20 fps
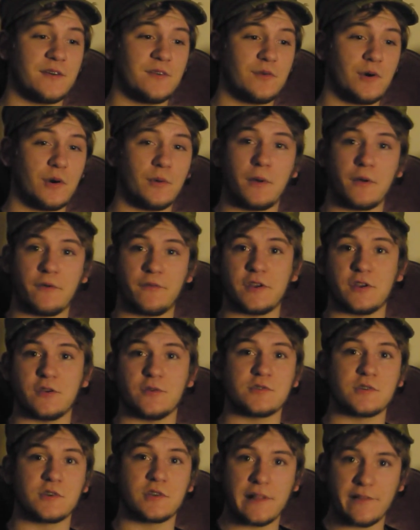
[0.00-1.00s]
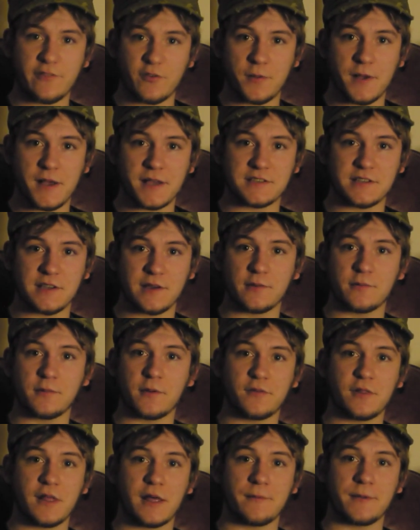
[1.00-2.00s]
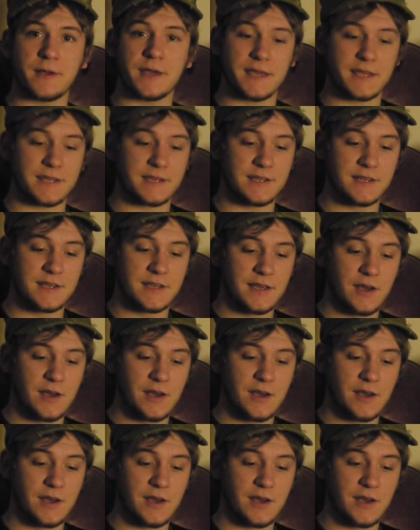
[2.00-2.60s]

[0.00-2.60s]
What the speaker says: what my videos of Clever Pass now with my flatmate, and